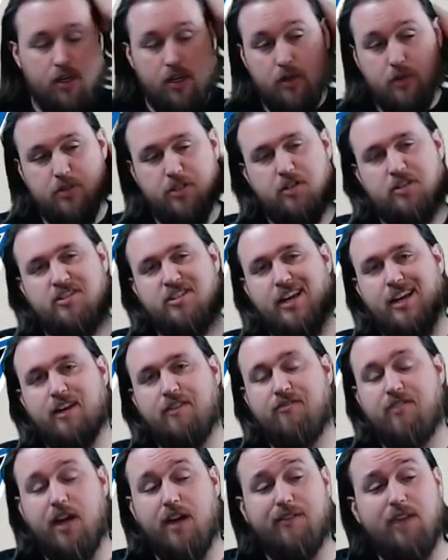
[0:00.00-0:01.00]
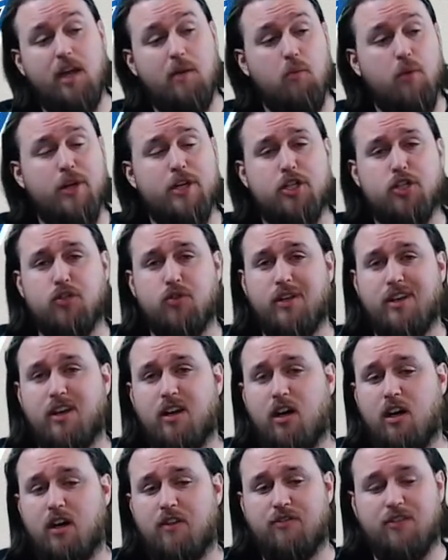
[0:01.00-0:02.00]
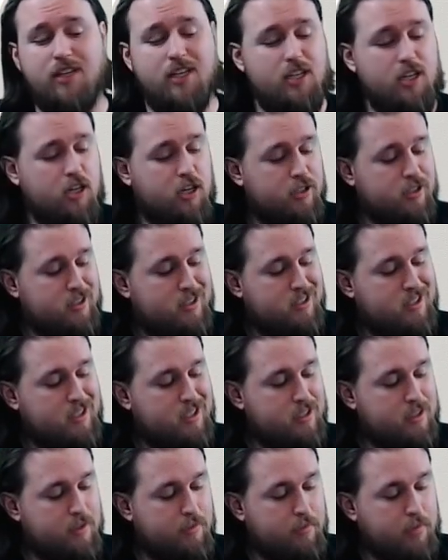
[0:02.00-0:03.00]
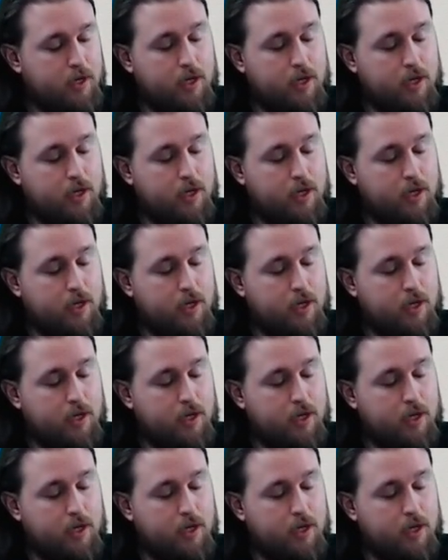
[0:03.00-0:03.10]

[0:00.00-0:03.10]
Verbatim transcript: It was their second five game win streak of the young season,